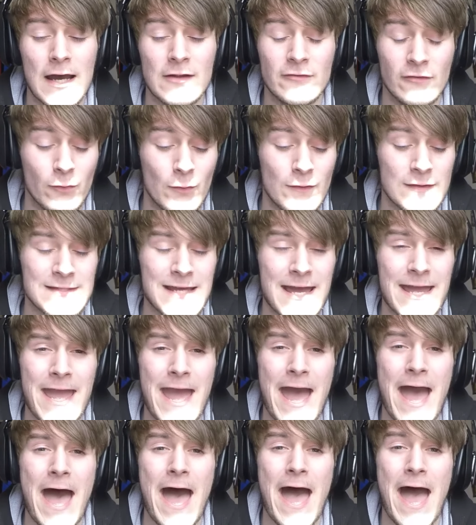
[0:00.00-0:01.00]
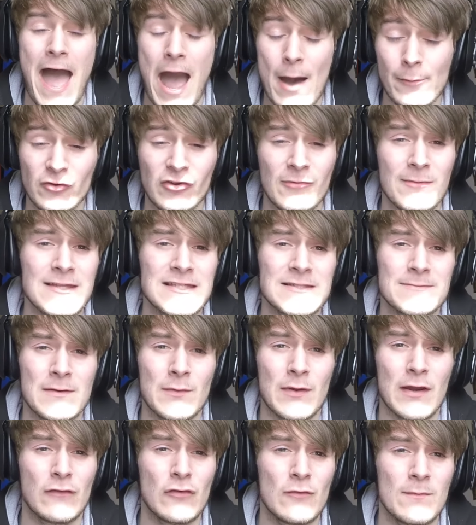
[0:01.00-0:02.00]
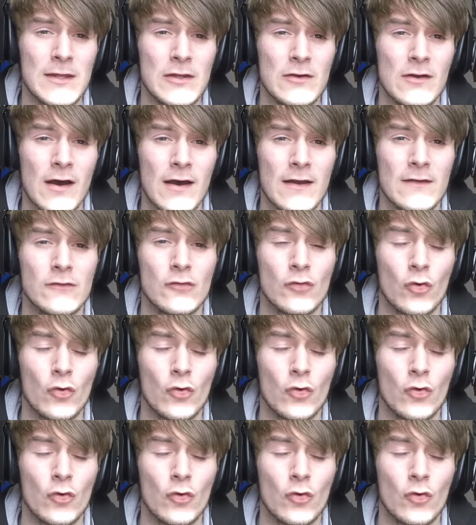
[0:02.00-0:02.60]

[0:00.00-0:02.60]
uh, I just want to say uh, how much it means to me when I do meet you guys.